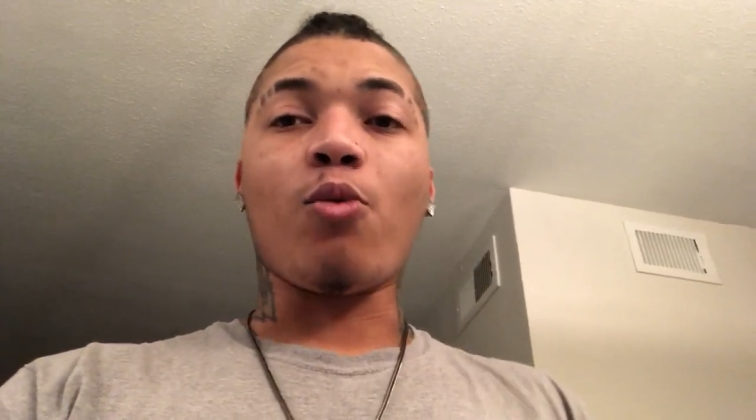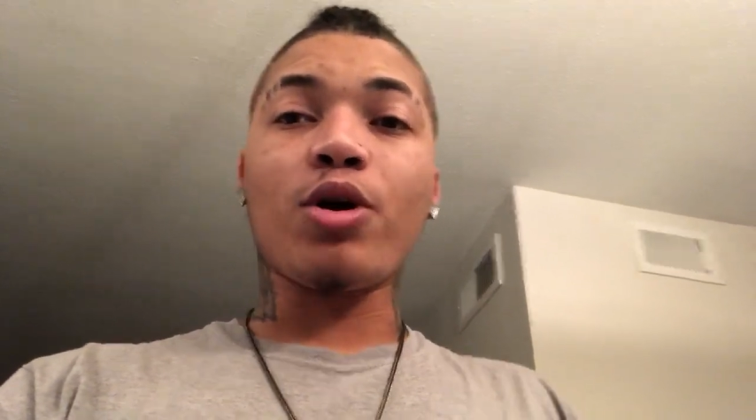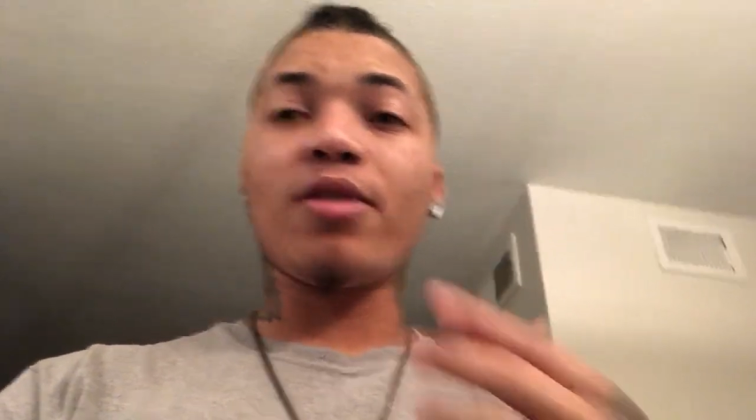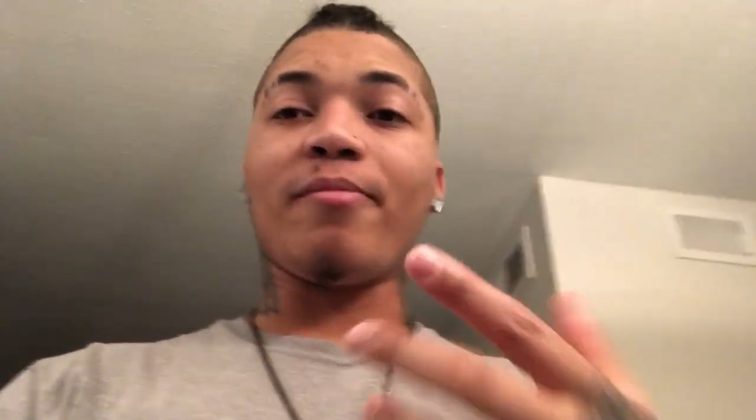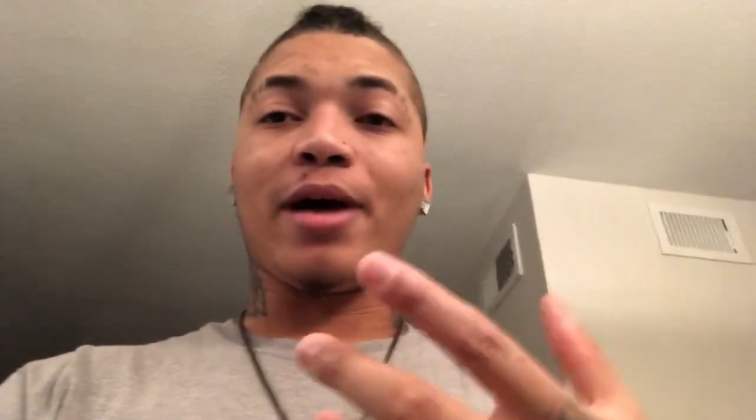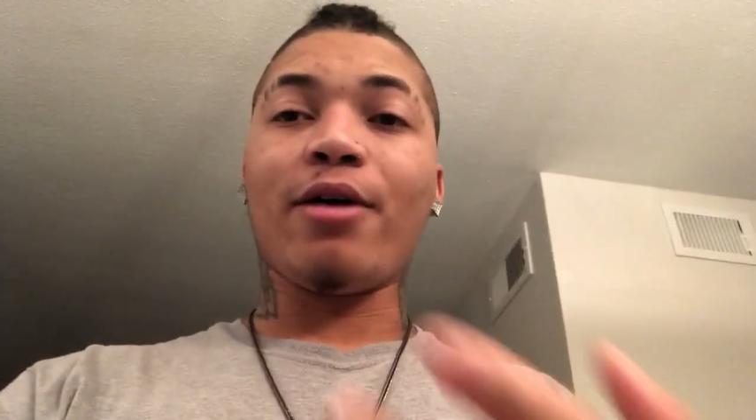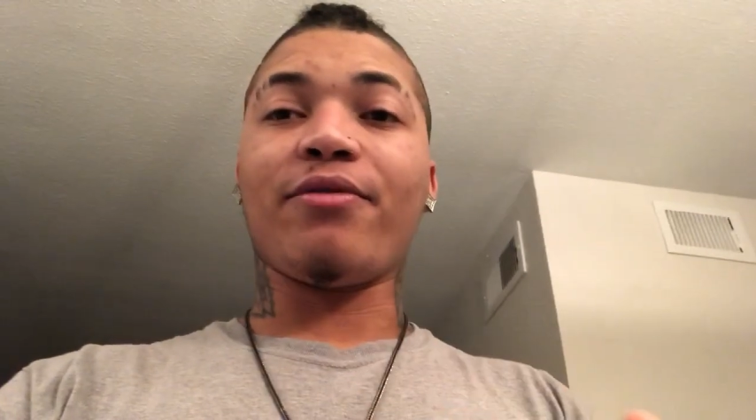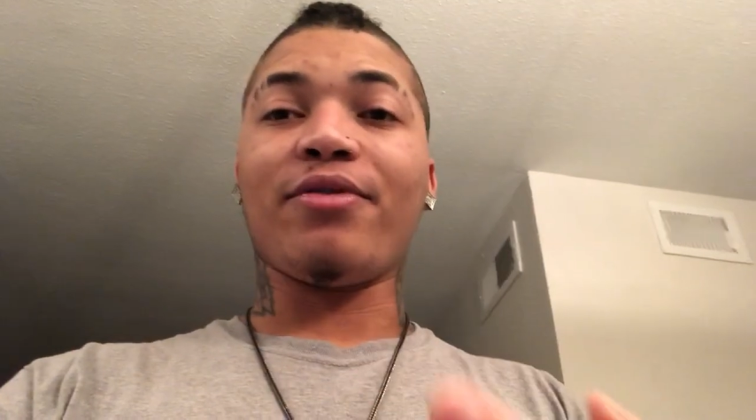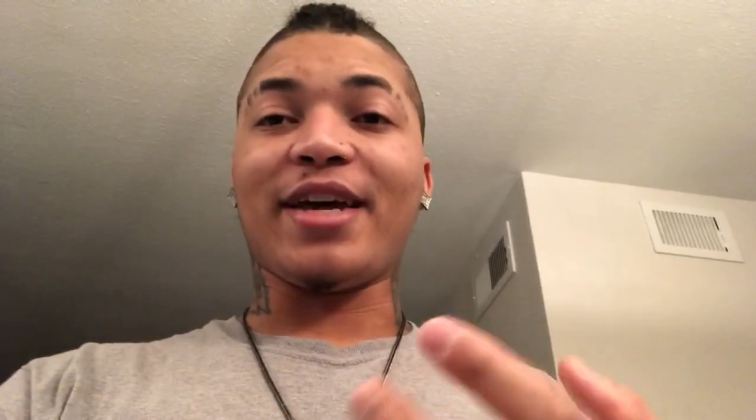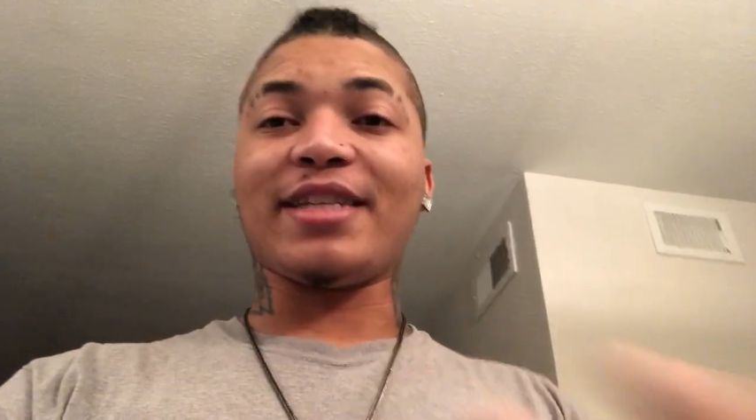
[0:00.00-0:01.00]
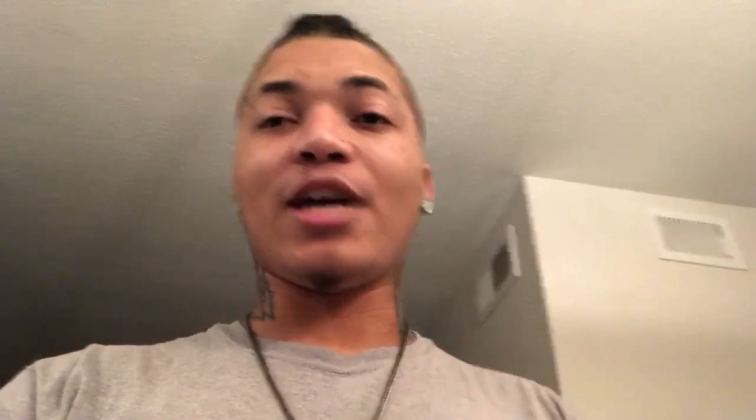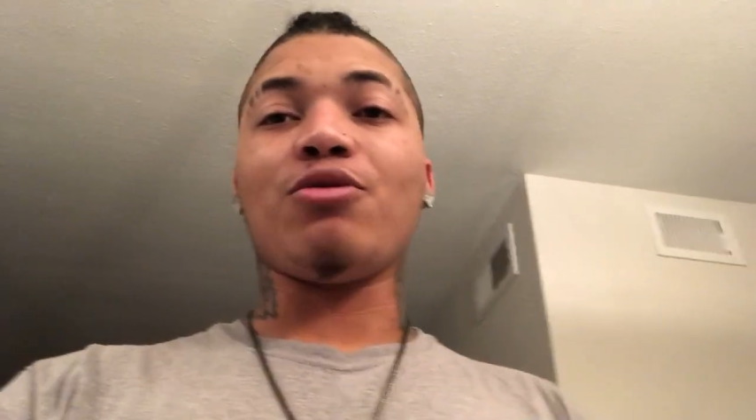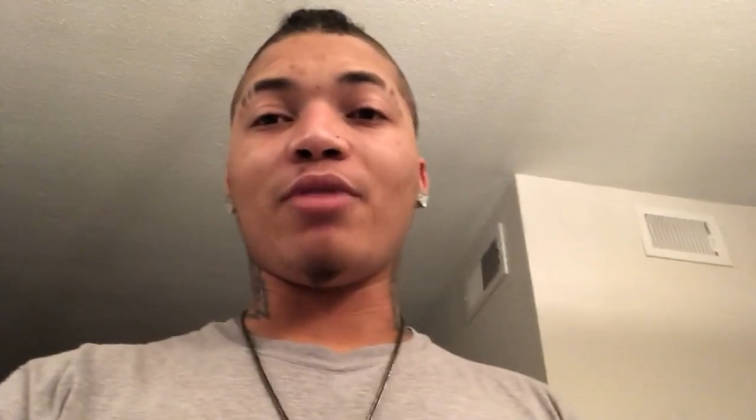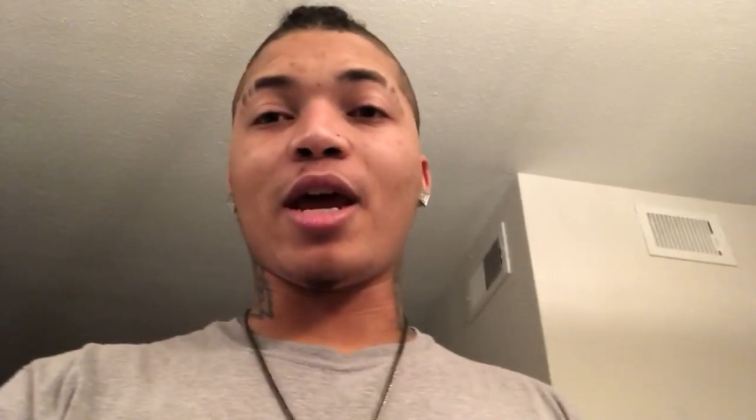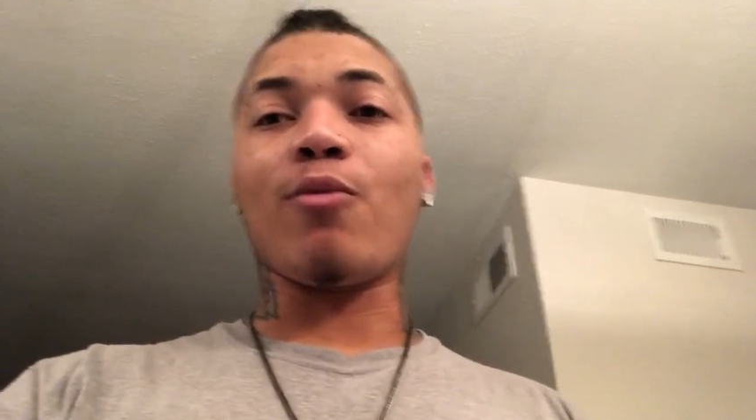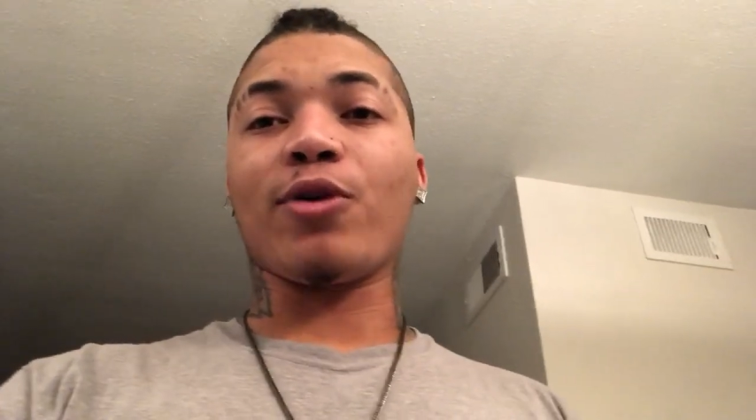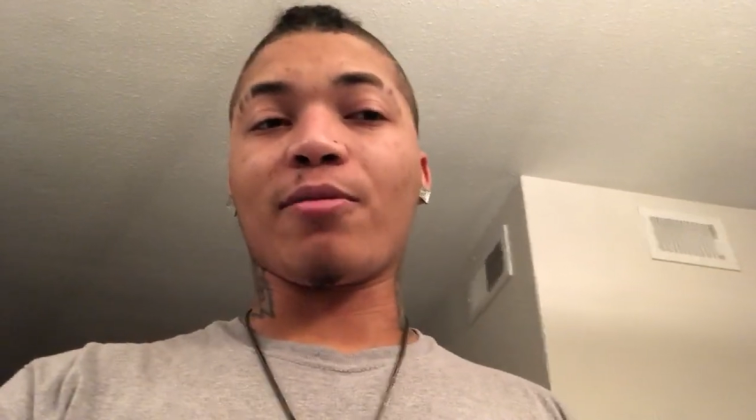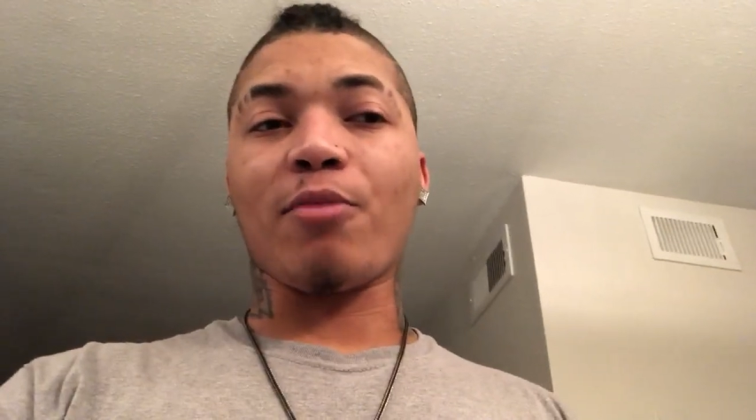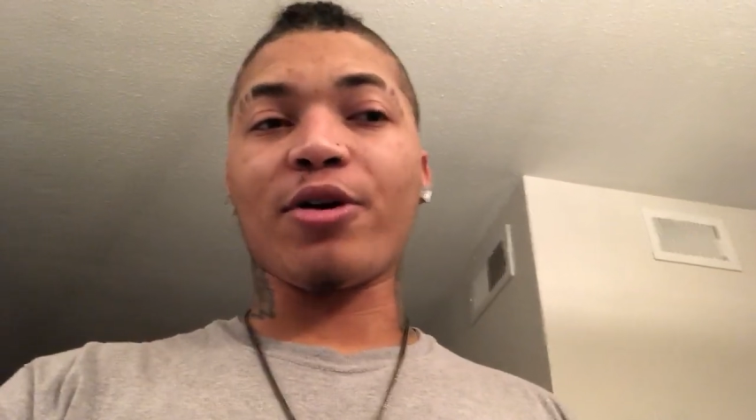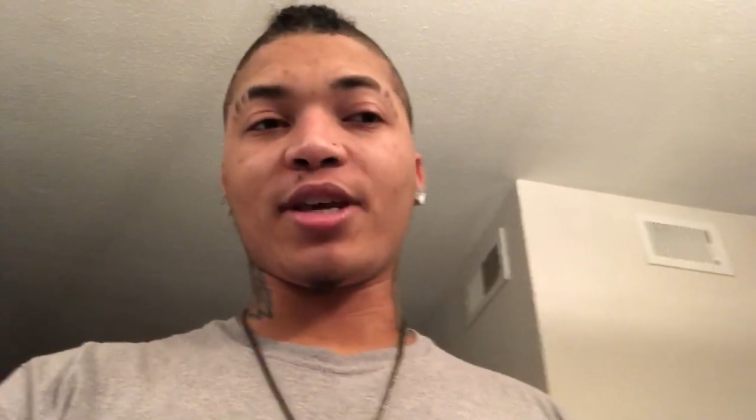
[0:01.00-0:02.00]
word of mouth. That's how you
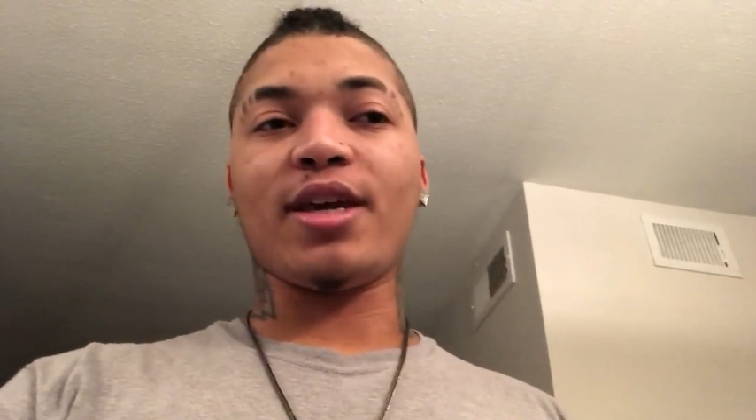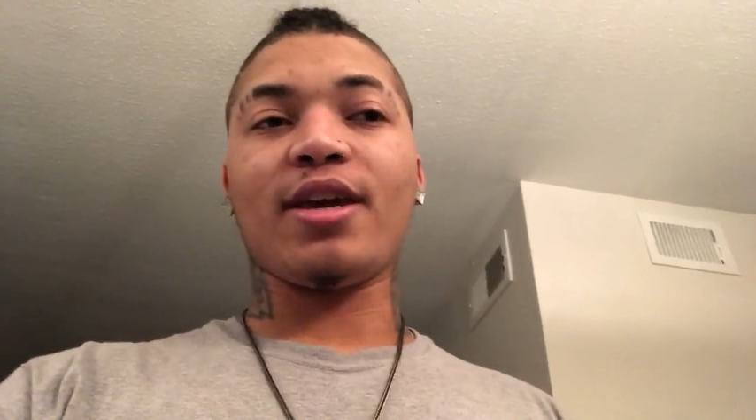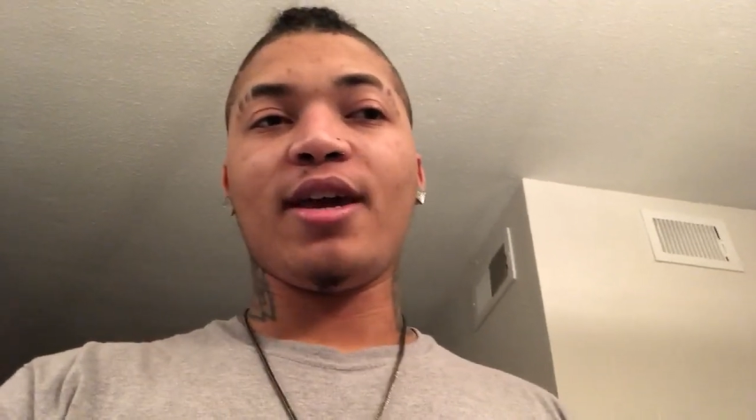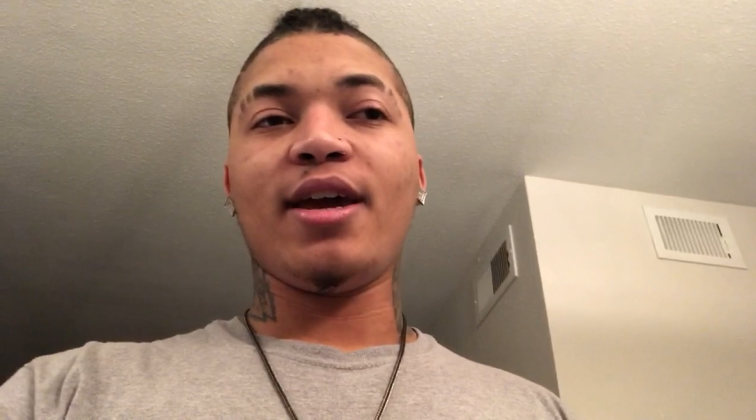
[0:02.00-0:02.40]
network market,